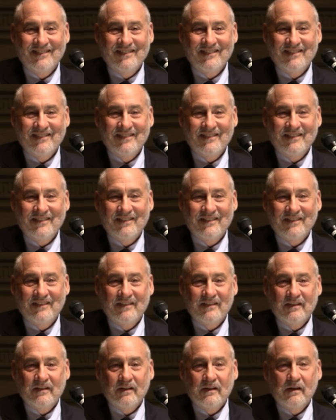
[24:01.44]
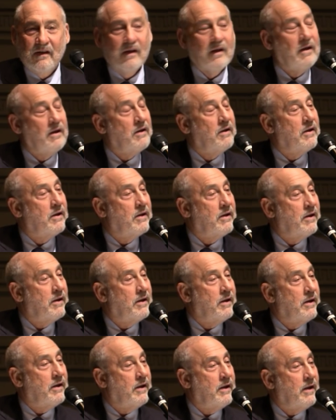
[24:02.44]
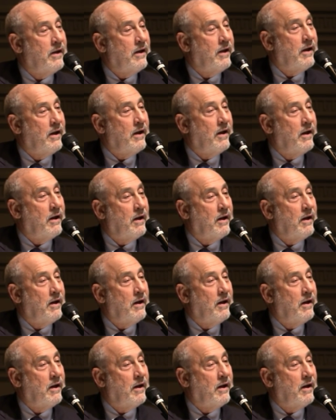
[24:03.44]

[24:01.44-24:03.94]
Nothing is said.